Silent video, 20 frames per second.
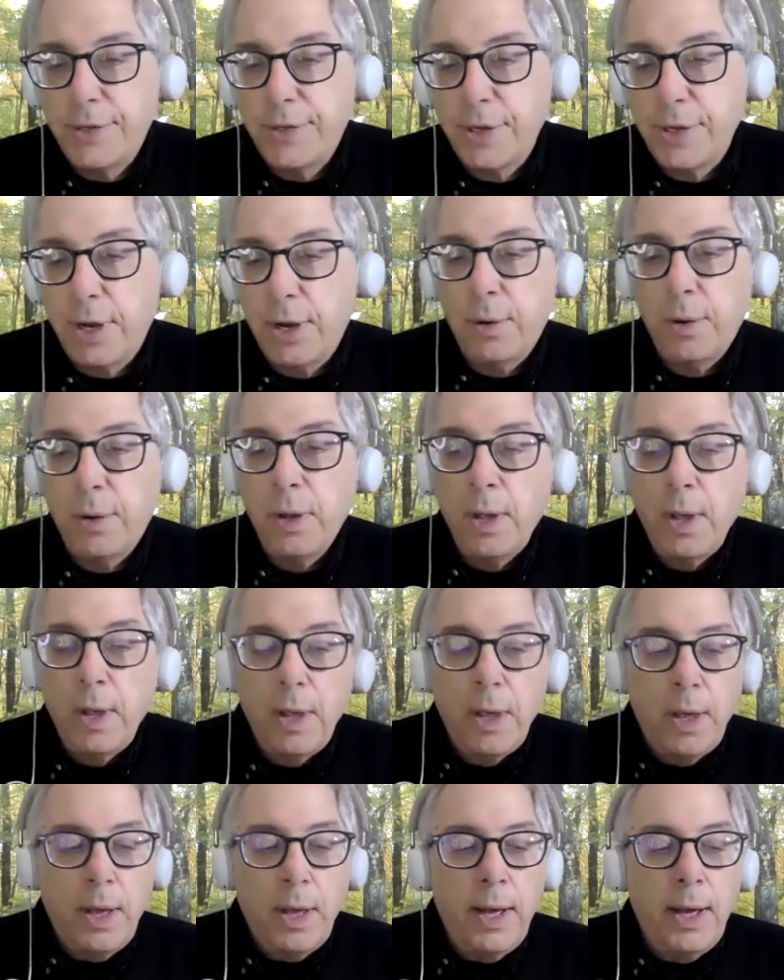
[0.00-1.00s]
So,
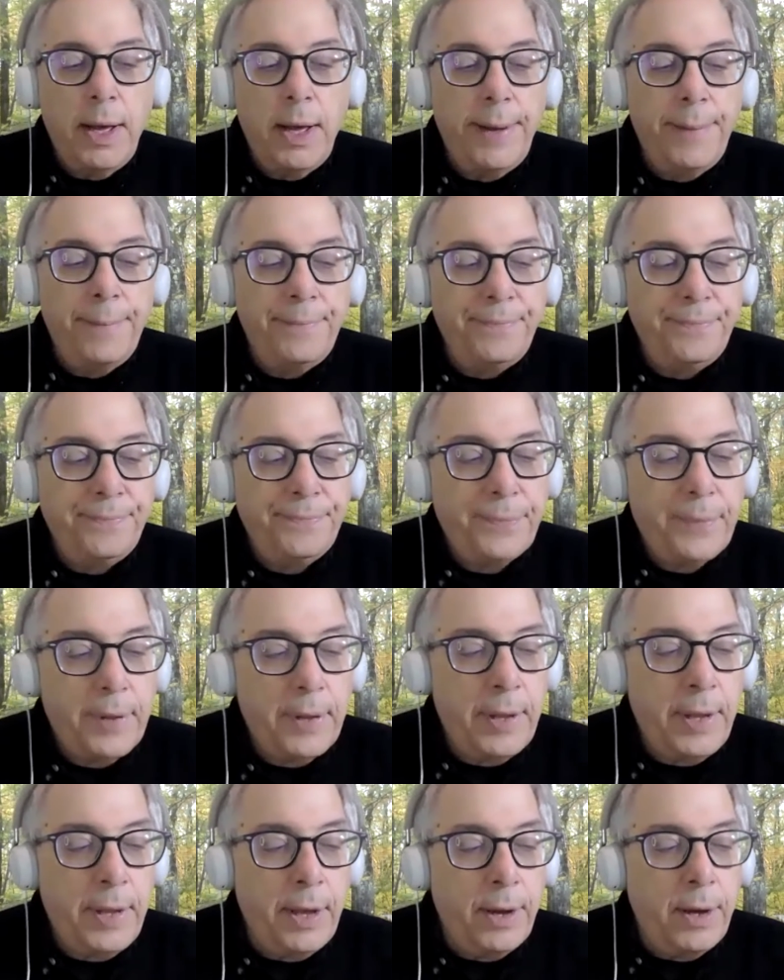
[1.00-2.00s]
um,
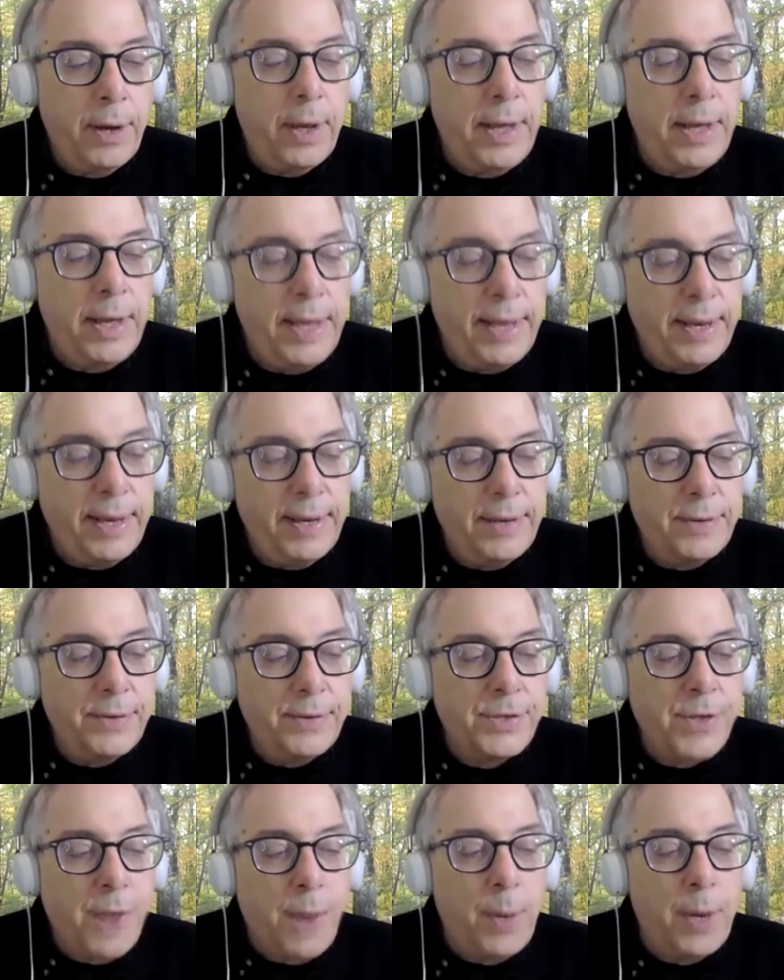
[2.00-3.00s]
you know, a,
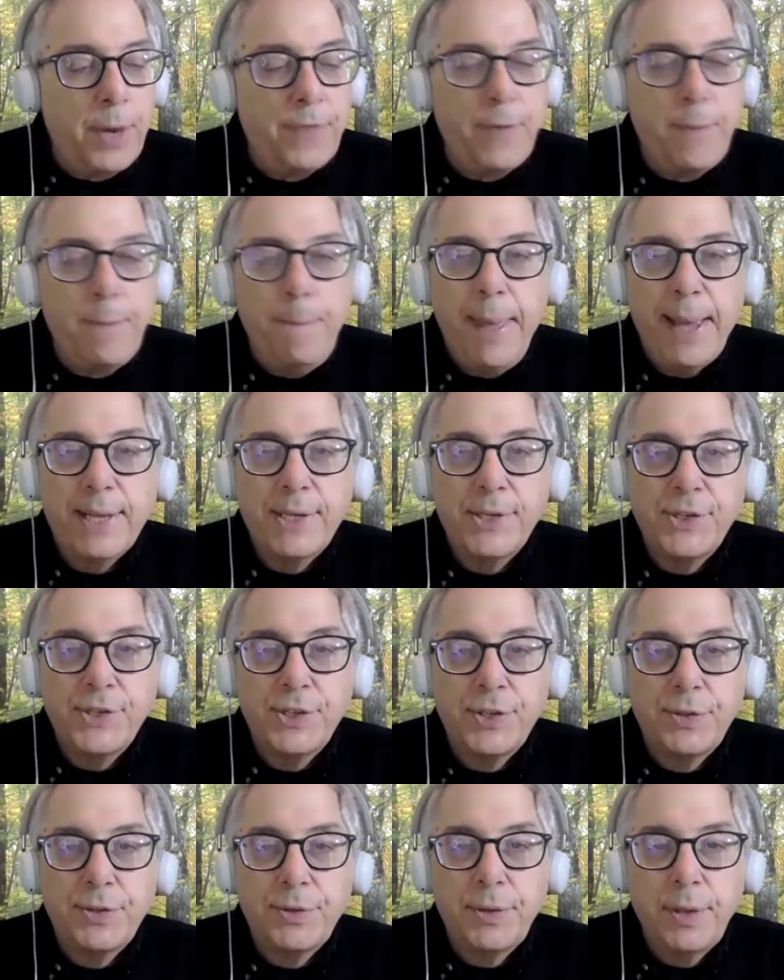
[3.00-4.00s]
somewhat of a
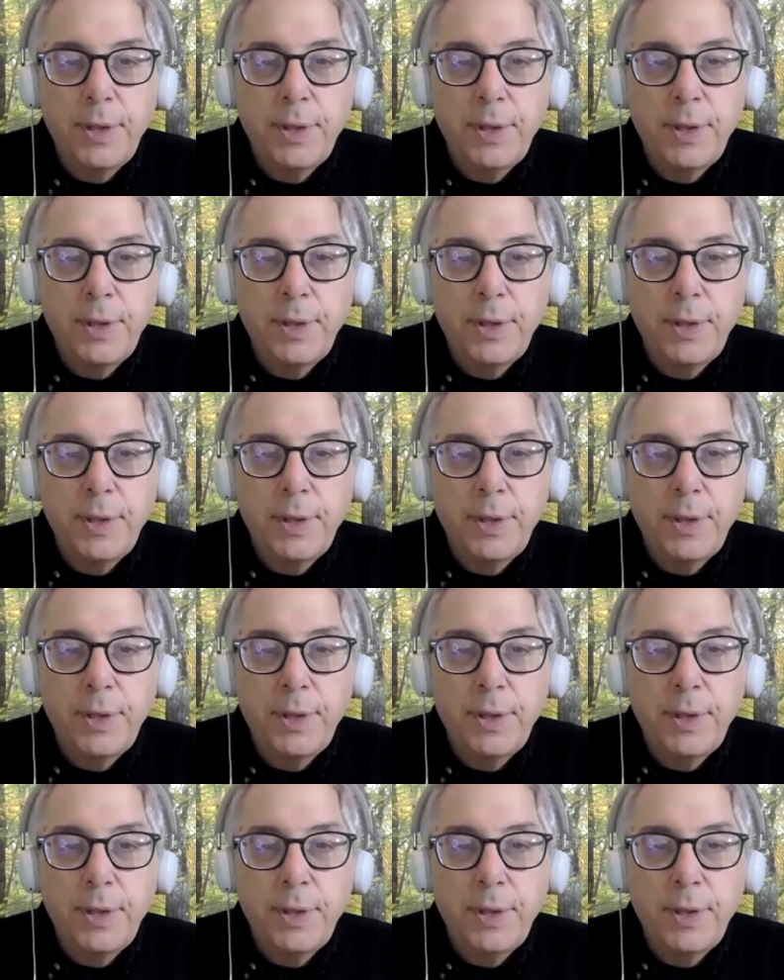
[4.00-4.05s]
mixed